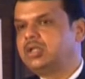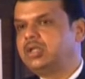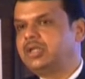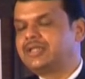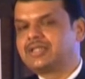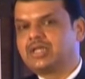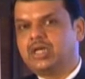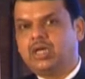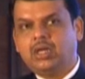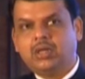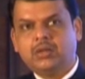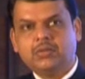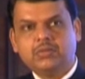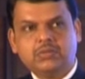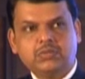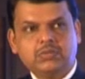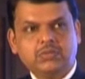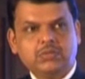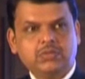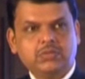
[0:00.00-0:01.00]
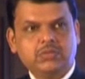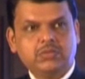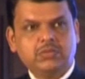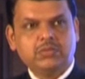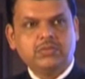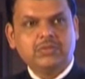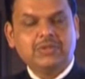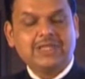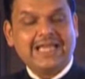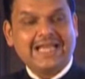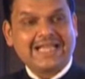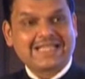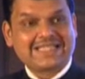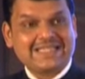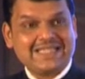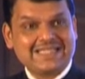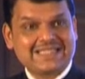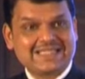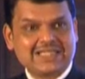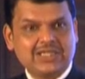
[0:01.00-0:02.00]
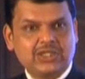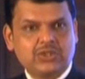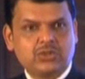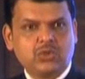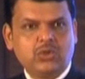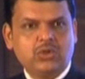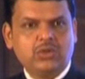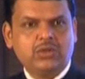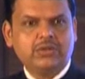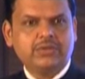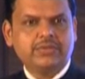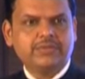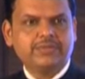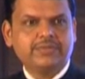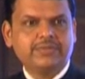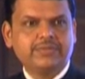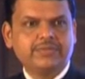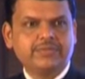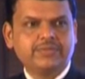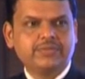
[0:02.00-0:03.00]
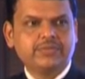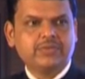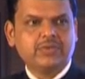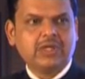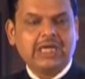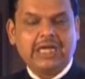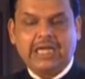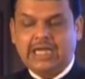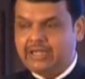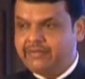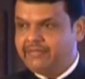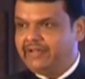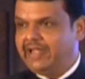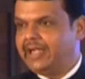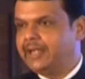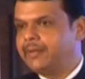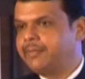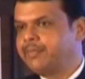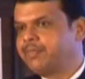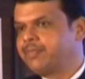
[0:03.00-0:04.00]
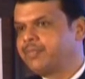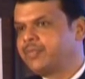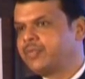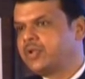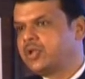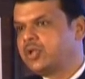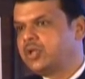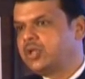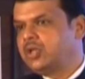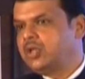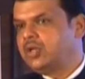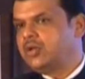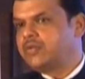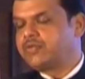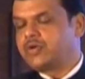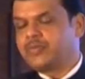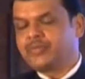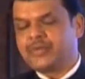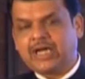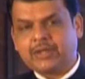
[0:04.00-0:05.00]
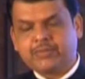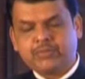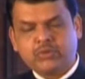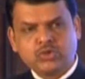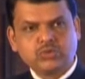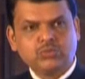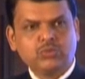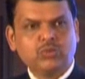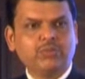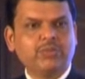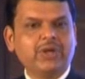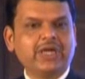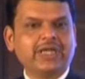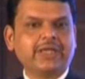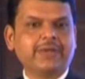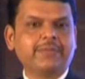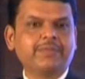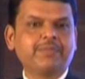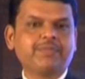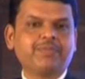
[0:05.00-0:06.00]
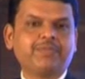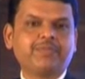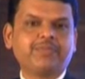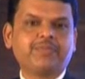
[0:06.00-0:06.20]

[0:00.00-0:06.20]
It's a access controlled highway from Nagpur to Mumbai.